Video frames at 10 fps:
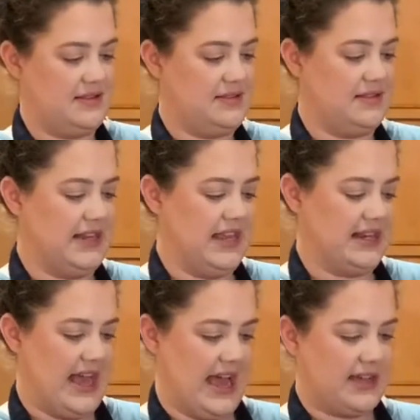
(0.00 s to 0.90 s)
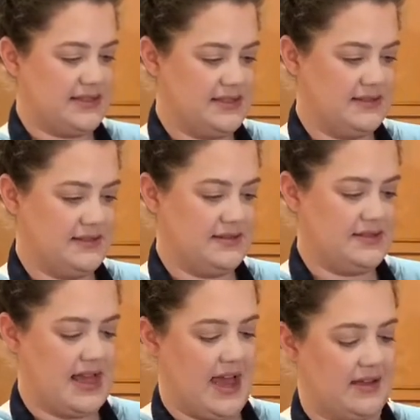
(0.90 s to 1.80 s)
Knickknacks
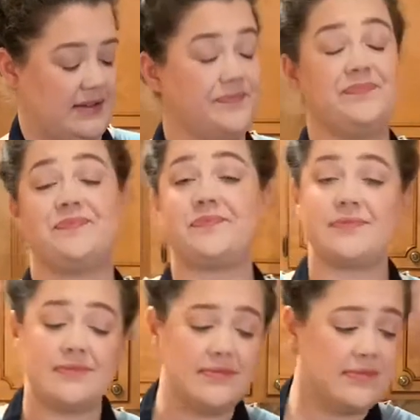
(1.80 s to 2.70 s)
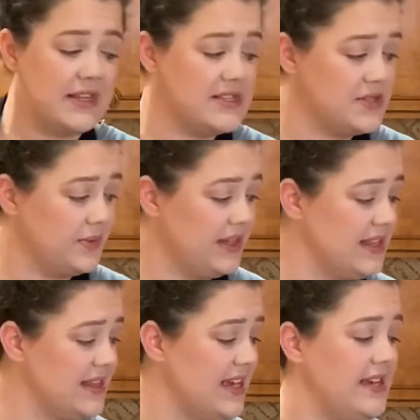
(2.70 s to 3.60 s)
sack. So one of the
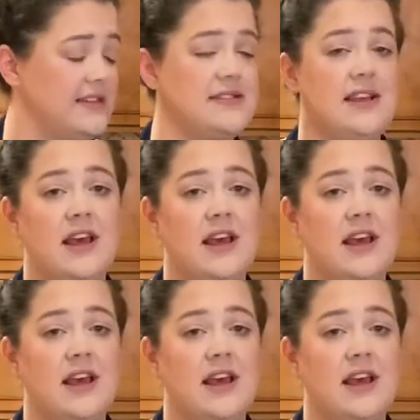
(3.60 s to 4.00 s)
things,